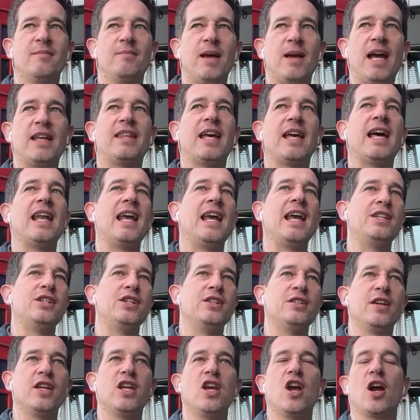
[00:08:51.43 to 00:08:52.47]
at that age,
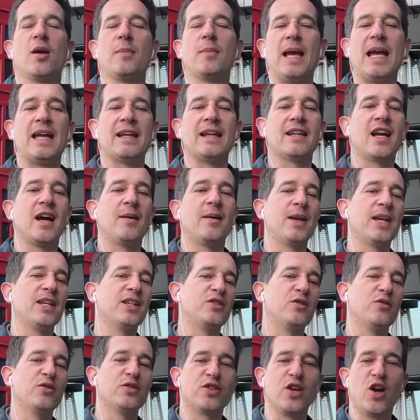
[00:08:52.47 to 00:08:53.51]
he's a young man coming
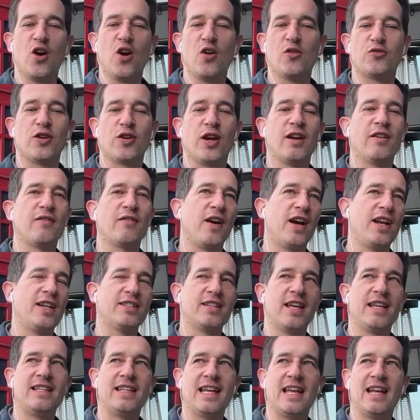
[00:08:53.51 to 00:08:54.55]
into his own, trying to find his
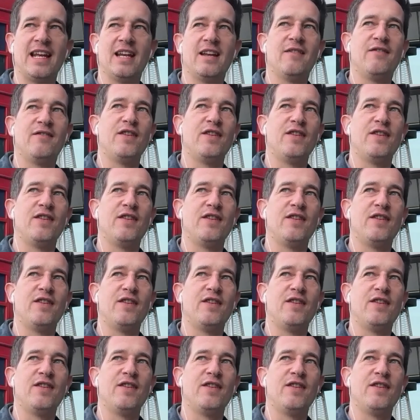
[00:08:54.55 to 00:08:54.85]
identity,